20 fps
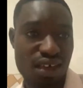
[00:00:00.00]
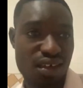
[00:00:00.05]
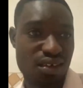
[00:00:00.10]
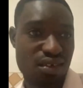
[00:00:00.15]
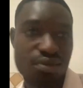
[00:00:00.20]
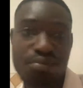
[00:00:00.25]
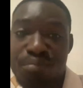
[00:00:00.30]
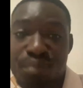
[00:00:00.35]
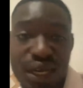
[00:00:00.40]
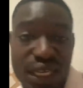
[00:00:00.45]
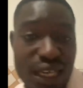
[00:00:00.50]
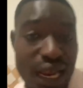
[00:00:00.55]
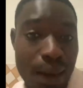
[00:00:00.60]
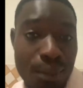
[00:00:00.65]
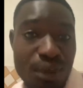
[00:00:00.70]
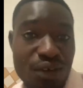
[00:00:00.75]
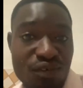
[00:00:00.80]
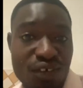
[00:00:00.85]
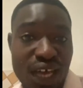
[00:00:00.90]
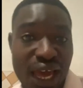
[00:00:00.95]
Me
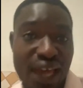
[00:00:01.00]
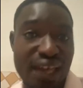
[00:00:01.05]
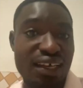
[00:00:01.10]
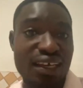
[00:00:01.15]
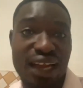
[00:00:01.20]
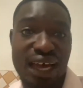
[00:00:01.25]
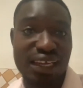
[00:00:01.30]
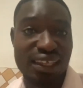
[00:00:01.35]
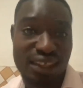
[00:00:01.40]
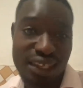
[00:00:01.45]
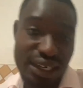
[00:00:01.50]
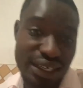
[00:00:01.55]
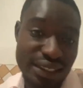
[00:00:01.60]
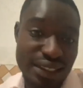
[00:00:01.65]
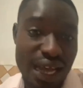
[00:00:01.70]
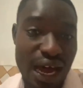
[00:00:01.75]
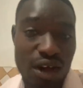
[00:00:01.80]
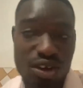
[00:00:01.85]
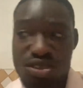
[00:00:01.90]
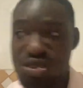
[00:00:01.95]
that maybe earning like
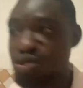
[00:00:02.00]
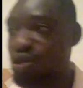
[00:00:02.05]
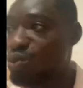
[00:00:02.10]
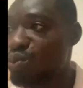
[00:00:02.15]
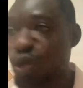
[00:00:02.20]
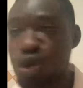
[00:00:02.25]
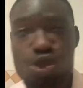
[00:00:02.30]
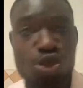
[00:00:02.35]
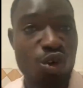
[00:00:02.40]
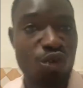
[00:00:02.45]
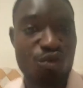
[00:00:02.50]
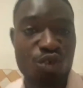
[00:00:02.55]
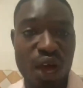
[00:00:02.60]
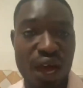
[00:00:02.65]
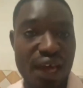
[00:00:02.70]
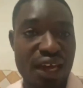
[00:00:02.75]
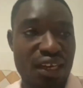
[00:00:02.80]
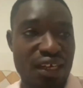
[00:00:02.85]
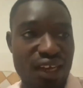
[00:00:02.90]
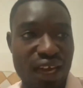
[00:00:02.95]
3,000, most of you
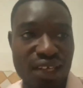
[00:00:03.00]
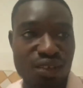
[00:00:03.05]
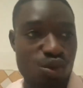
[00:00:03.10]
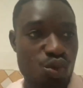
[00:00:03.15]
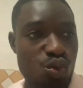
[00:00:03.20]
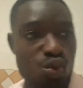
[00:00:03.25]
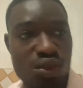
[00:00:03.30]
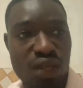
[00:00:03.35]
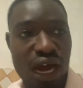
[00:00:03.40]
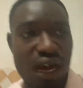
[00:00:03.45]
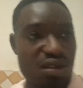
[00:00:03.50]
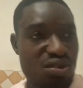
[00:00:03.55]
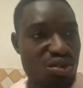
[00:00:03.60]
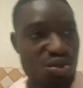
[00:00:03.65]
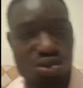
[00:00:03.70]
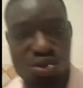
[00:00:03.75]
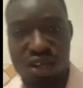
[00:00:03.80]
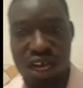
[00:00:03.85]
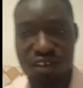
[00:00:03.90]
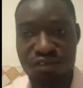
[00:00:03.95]
are earning like 2,000,
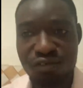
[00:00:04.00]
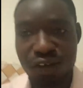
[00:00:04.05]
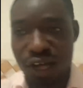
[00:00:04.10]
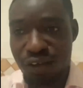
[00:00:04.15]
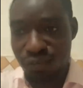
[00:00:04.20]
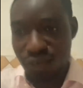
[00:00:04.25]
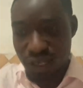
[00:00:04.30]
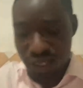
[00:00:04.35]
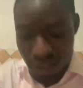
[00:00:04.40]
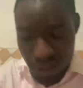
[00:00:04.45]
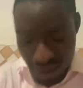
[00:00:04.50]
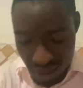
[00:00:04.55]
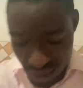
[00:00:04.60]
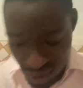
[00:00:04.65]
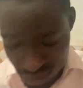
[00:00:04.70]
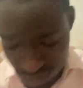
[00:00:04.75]
2,500.